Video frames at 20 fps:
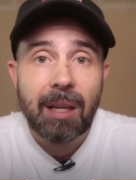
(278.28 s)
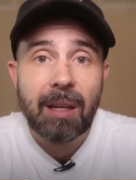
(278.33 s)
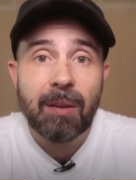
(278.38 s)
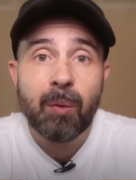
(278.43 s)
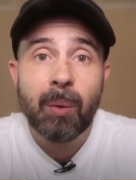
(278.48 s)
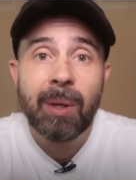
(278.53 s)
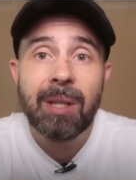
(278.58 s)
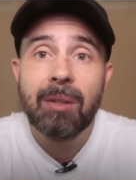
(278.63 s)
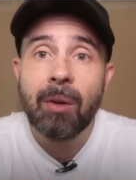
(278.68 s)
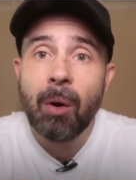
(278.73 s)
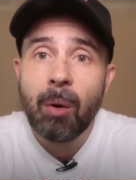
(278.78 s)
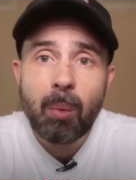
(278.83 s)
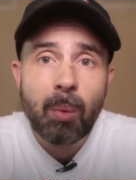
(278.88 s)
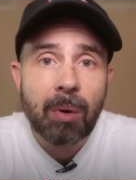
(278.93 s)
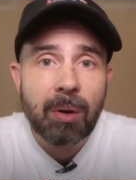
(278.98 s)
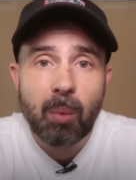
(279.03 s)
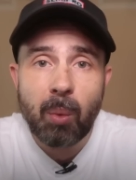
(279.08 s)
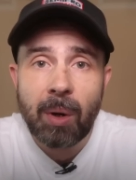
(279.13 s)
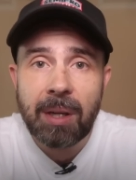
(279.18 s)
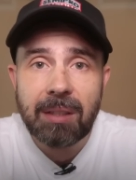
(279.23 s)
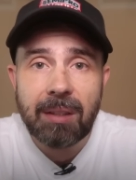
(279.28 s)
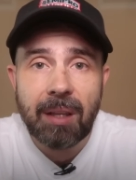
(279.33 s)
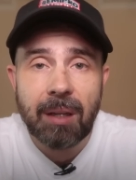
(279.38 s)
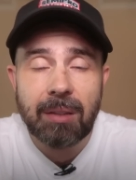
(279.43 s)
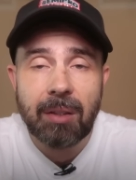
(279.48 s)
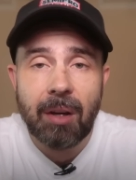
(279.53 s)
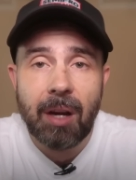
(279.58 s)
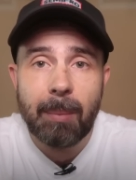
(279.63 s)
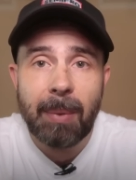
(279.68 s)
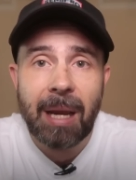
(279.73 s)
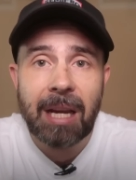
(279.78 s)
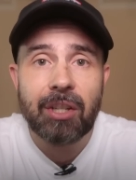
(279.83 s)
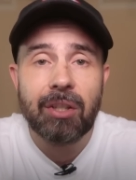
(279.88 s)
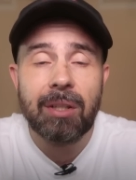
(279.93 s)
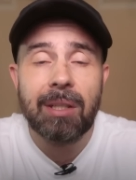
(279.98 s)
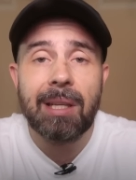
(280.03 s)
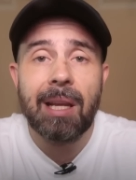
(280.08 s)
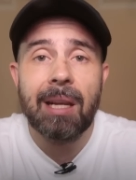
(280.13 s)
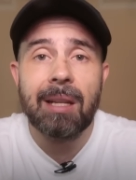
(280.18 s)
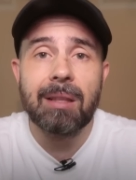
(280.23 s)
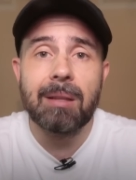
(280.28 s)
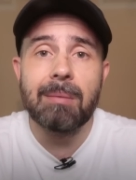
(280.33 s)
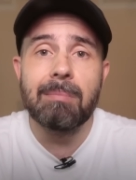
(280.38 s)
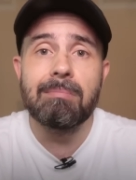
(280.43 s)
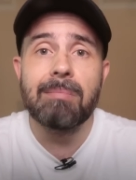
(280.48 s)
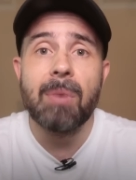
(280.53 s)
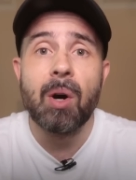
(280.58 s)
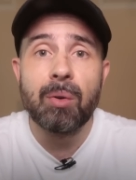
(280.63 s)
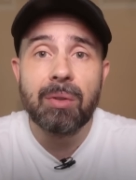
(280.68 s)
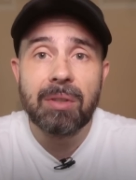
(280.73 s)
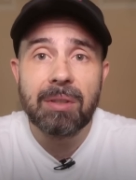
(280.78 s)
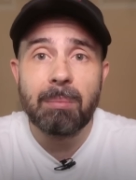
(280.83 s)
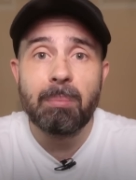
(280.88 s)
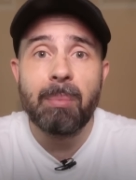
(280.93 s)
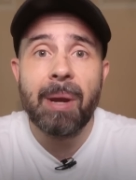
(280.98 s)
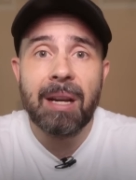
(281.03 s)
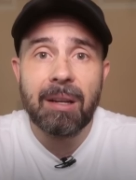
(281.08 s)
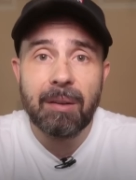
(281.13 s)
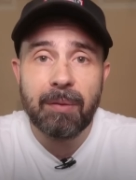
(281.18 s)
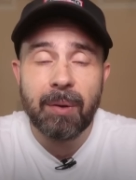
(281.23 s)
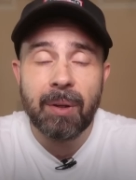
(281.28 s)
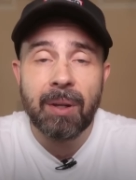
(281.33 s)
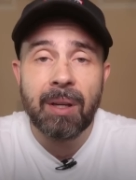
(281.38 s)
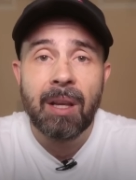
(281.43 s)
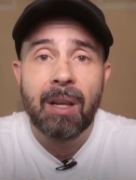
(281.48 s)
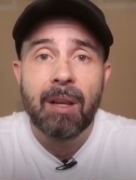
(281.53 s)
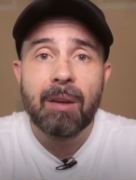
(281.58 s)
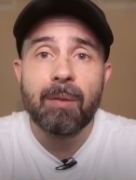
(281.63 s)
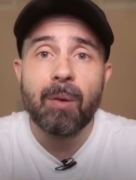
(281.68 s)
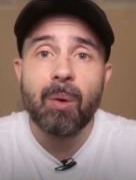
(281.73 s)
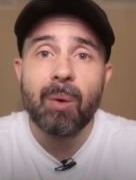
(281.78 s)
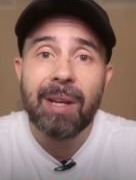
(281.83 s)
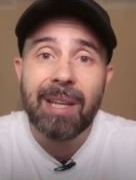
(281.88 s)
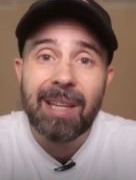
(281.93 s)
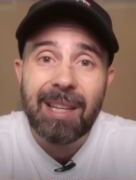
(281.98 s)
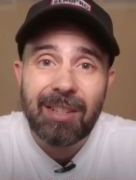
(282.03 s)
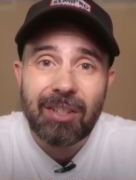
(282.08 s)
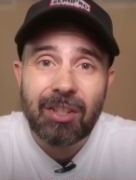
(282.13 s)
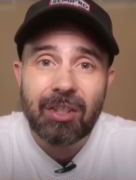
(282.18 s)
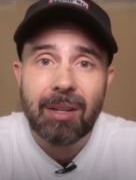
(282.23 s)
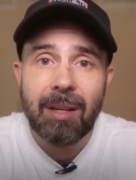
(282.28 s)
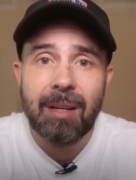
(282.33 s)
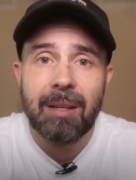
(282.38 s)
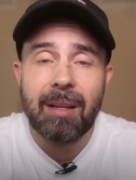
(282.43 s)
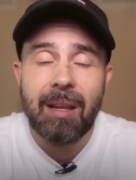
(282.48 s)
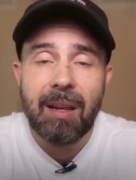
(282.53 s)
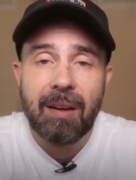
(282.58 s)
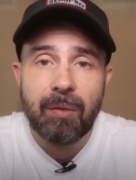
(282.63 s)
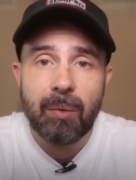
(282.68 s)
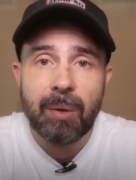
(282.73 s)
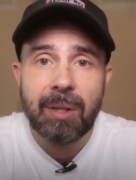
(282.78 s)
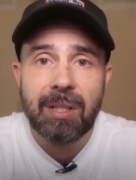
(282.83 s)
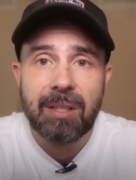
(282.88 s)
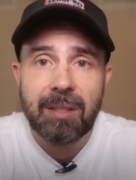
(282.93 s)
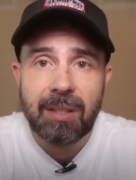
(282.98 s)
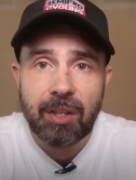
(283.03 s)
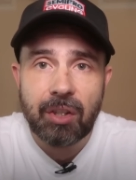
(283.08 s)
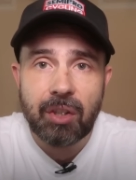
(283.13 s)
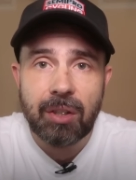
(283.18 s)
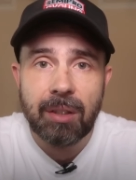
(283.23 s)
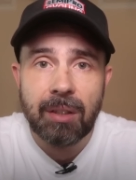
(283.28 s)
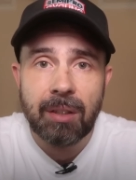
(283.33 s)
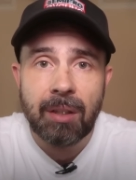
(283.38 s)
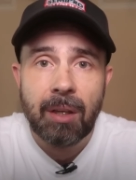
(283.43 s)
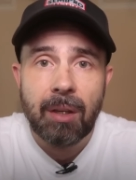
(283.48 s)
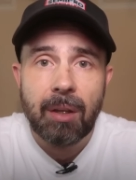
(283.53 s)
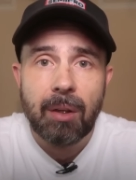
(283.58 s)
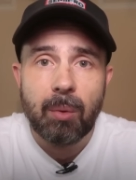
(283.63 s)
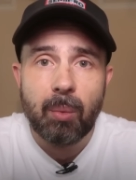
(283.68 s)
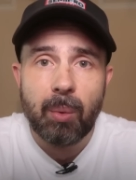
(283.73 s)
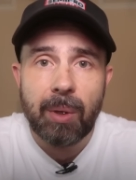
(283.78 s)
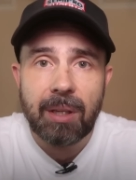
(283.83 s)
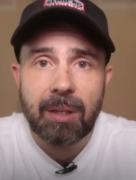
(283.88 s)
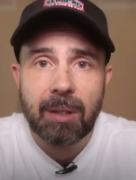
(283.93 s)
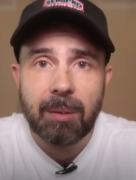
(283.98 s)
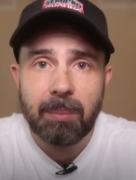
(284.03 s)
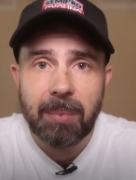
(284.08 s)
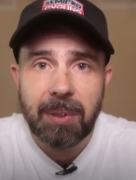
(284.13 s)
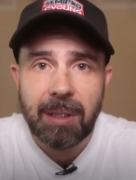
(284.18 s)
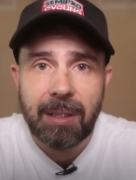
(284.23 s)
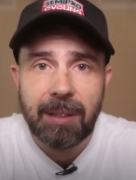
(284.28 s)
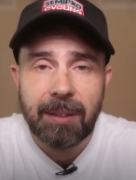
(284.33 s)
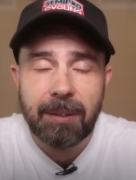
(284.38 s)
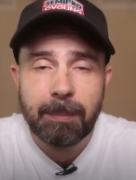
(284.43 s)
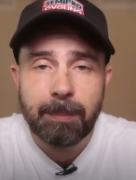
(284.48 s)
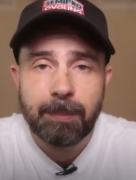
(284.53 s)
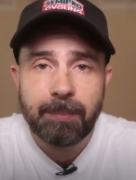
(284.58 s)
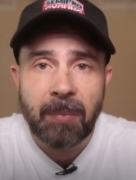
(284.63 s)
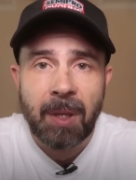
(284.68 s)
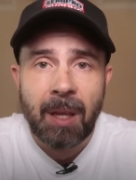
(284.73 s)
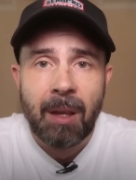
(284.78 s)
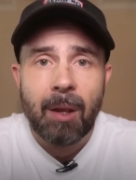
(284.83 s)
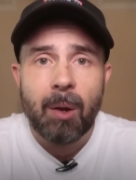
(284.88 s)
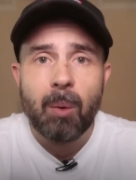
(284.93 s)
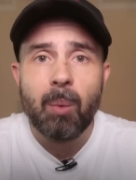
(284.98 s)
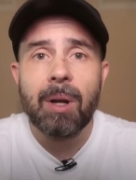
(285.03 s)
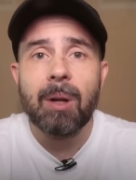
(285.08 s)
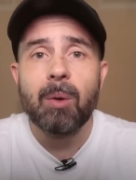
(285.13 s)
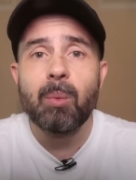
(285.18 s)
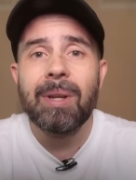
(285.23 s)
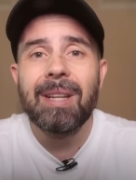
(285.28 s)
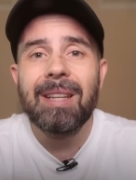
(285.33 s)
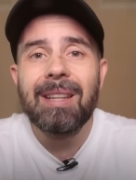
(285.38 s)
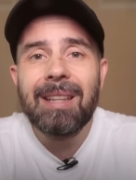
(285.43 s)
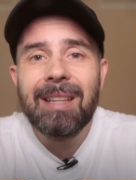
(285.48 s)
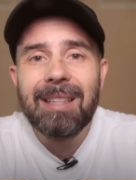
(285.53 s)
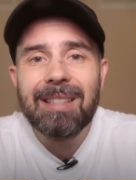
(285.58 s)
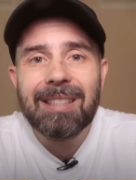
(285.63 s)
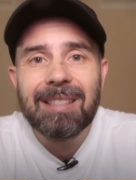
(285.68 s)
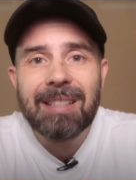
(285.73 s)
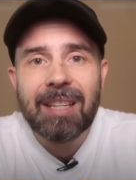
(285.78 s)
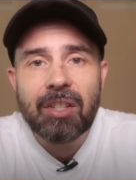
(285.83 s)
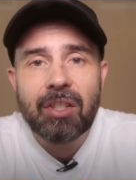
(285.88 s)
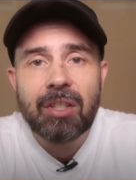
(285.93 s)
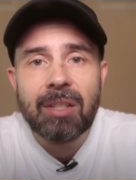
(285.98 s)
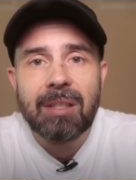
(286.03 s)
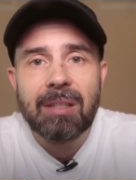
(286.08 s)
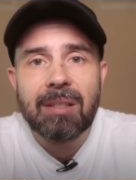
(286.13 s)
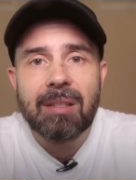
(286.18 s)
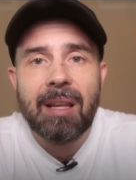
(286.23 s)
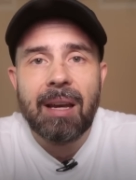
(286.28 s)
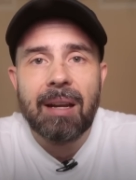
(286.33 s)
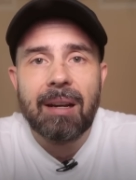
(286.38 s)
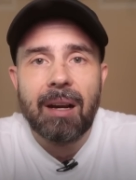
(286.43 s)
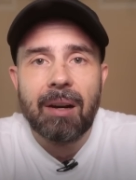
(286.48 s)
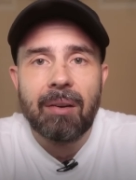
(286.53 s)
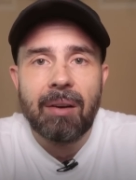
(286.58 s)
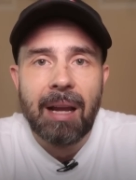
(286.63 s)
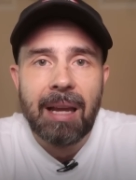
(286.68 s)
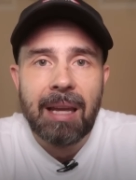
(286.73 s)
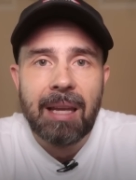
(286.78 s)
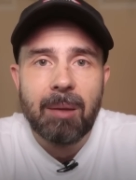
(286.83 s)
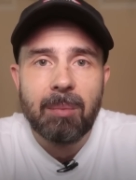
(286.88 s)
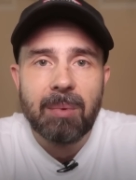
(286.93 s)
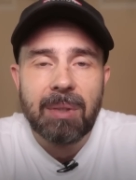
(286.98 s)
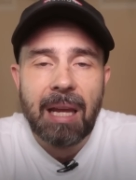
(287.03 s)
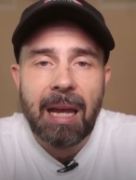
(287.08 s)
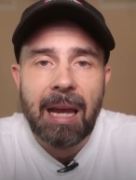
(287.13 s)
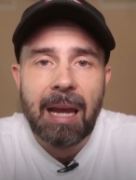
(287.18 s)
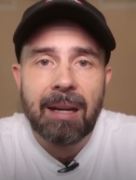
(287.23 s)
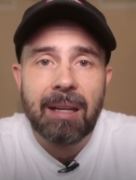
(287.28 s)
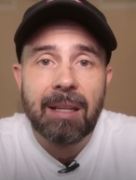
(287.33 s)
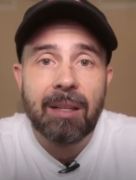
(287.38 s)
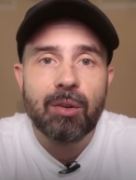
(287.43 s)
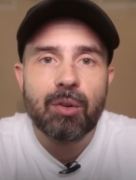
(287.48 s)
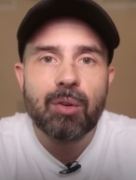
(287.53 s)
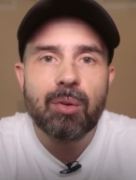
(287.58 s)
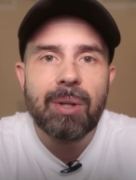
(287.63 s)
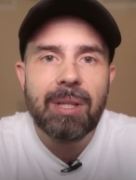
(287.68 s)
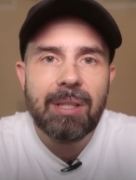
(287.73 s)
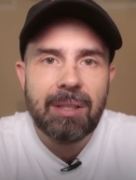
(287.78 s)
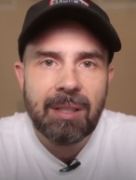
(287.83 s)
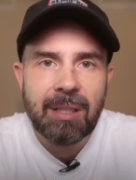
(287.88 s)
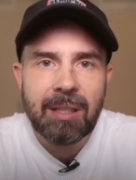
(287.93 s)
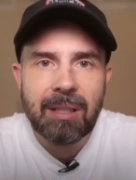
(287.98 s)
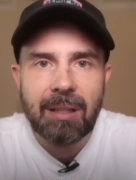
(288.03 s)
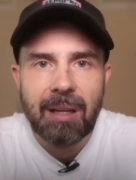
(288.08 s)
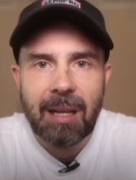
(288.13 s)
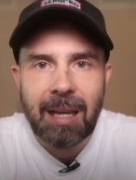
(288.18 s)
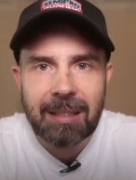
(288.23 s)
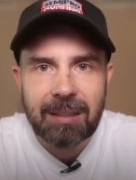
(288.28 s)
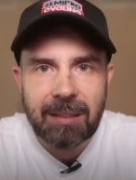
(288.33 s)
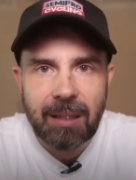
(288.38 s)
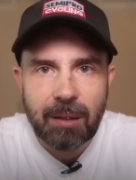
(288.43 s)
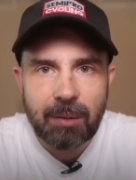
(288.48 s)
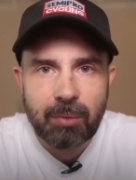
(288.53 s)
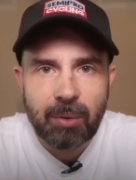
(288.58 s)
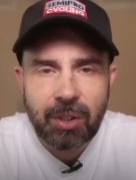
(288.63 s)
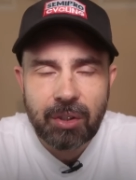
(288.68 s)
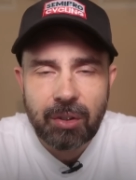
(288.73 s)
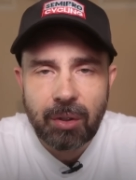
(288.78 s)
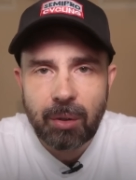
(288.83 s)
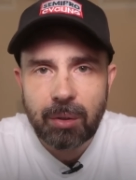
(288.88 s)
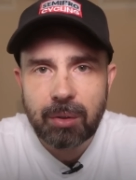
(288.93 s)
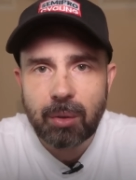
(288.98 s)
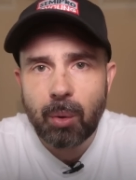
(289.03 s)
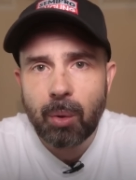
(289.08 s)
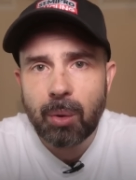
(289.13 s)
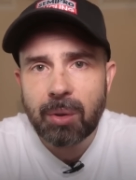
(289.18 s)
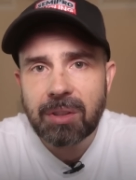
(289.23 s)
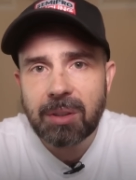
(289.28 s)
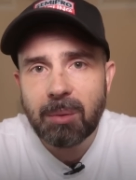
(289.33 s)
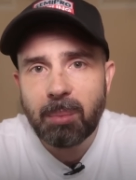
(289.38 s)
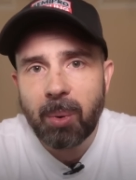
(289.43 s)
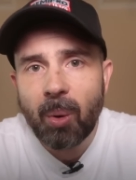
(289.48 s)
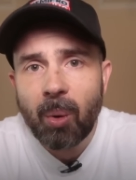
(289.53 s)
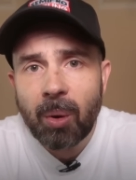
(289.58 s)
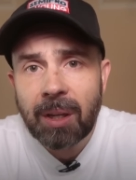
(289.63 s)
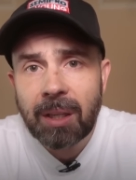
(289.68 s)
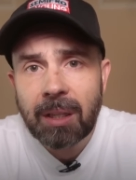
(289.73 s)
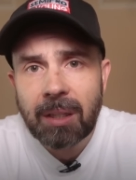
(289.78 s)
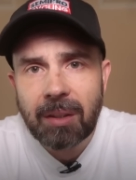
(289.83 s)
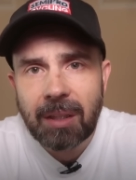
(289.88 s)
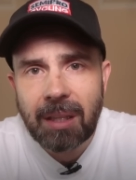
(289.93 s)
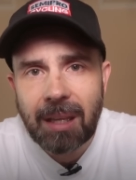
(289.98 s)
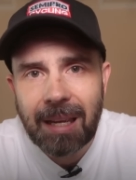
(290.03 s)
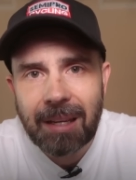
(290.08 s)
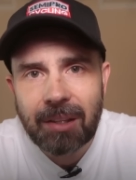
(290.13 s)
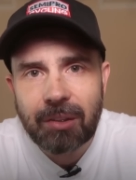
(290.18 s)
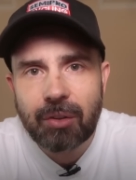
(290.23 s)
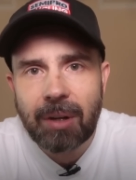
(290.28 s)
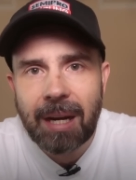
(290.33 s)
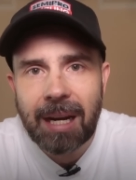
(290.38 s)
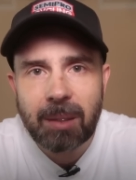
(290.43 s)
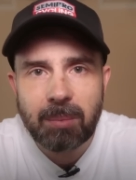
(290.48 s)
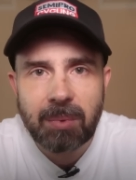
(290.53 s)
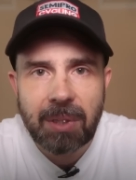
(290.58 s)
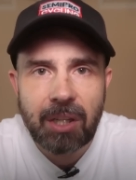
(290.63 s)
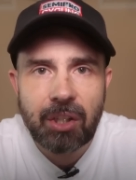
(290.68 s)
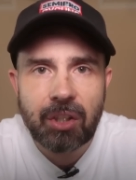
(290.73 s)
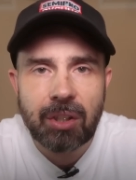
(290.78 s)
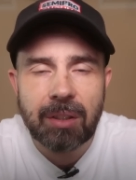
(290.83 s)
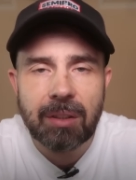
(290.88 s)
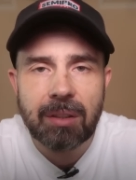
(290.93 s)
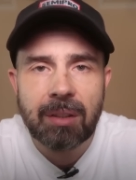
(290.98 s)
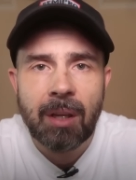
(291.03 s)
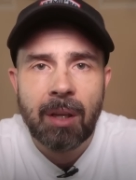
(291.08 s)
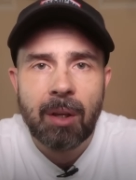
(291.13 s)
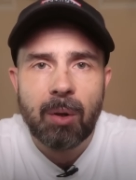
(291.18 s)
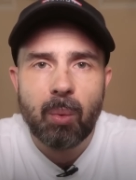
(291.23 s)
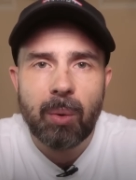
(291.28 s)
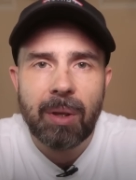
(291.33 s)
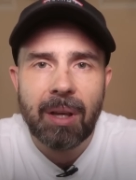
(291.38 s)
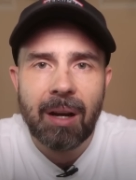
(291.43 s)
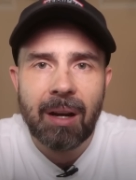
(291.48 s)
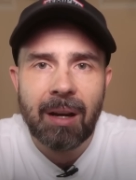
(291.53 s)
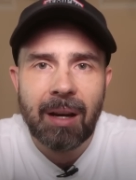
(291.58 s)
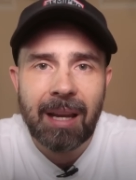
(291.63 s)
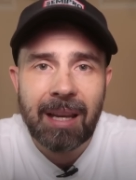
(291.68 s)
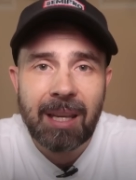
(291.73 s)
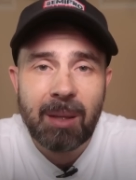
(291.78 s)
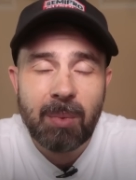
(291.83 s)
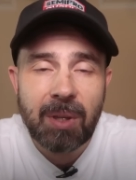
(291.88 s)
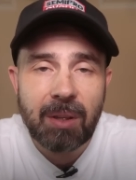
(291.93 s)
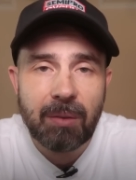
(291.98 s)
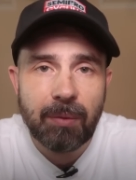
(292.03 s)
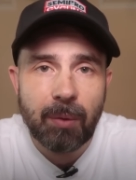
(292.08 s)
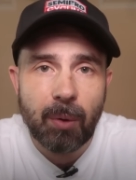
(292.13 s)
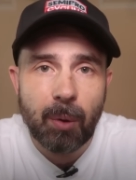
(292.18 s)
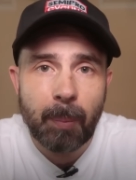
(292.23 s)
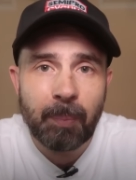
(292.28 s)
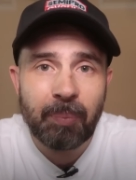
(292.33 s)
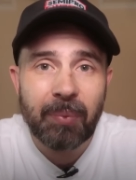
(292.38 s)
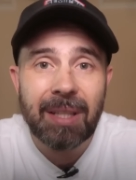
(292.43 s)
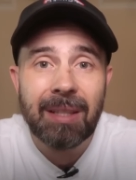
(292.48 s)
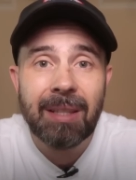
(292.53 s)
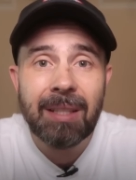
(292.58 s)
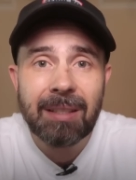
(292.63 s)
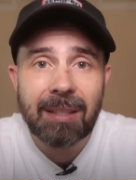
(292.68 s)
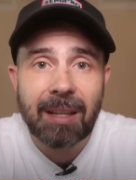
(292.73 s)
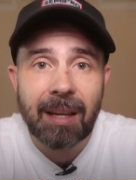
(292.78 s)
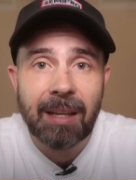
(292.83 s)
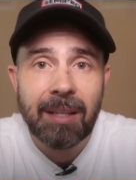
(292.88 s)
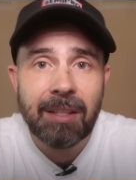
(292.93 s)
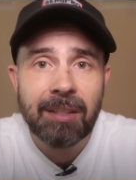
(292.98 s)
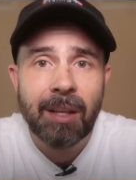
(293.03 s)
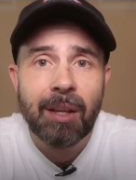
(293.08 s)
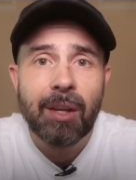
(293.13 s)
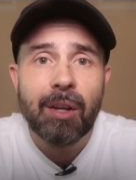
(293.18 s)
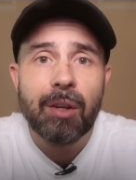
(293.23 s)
if we don't want to waste our time actually getting the most benefit for each and every session we complete? Well, we need sessions that are aimed at increasing lactate threshold or supporting the extra adaptations we are aiming for. In this case,